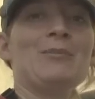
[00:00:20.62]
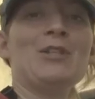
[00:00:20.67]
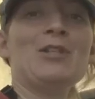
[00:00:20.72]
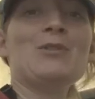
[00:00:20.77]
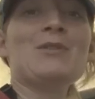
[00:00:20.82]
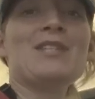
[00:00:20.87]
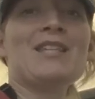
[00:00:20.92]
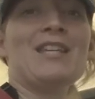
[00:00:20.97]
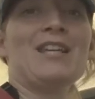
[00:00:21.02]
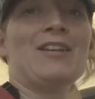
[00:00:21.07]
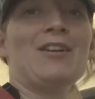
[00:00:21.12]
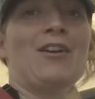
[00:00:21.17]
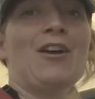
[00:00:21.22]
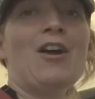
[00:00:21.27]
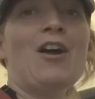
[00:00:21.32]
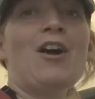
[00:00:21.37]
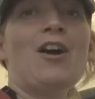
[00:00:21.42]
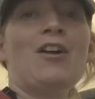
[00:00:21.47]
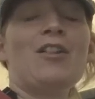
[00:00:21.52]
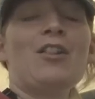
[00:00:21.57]
using
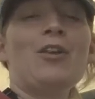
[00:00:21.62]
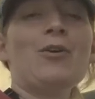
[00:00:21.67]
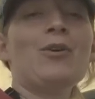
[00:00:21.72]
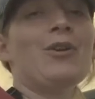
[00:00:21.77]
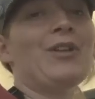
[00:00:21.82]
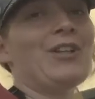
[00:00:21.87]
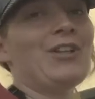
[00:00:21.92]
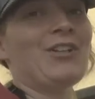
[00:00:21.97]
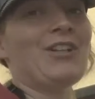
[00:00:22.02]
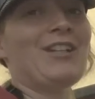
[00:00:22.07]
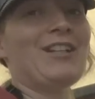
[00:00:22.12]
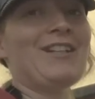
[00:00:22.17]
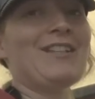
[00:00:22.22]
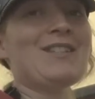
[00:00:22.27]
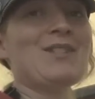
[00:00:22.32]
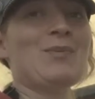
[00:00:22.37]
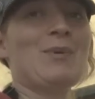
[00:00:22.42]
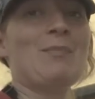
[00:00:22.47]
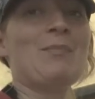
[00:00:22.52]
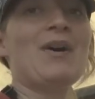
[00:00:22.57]
local
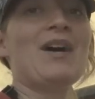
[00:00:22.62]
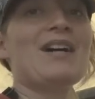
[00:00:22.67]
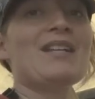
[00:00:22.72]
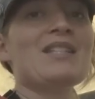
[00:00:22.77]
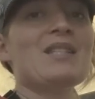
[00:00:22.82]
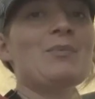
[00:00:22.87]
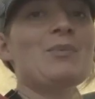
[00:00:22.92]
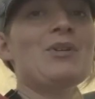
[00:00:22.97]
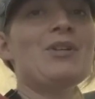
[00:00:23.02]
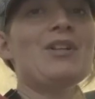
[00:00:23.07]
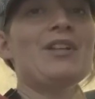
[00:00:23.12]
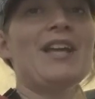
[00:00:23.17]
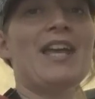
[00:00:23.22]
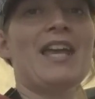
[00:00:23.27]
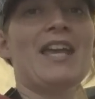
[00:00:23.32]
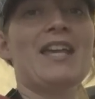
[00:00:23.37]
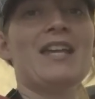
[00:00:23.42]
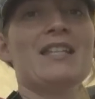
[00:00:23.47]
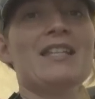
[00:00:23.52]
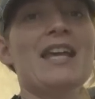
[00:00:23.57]
ingredients when possible
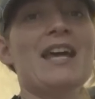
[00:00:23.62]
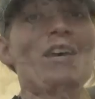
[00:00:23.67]
and